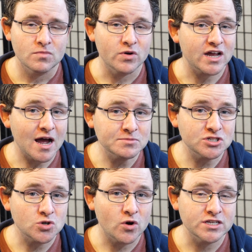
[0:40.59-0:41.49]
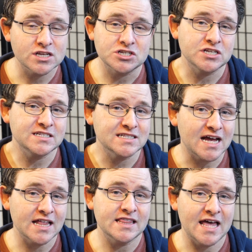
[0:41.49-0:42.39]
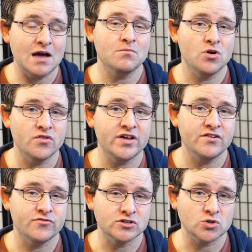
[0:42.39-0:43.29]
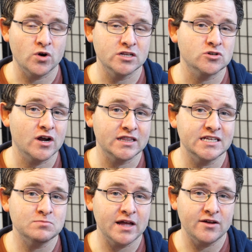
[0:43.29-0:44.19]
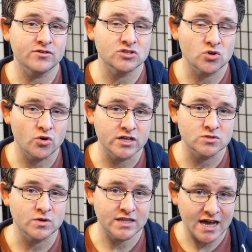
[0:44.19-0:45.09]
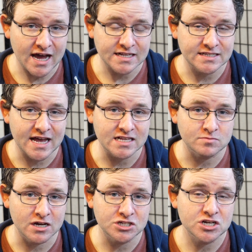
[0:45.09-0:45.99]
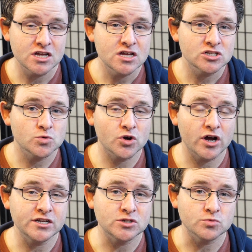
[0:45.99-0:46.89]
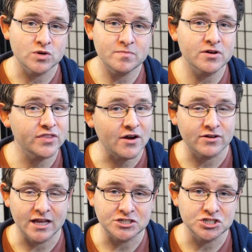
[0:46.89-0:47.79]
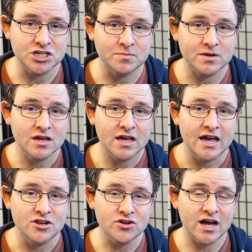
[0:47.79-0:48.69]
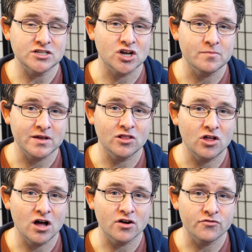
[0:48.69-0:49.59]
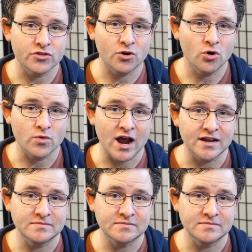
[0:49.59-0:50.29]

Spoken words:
But when it comes to toys, she's not that motivated for toys, or at least playing with toys with us as much. So we're going to rebuild that relationship, and you guys are going to be along for the whole ride.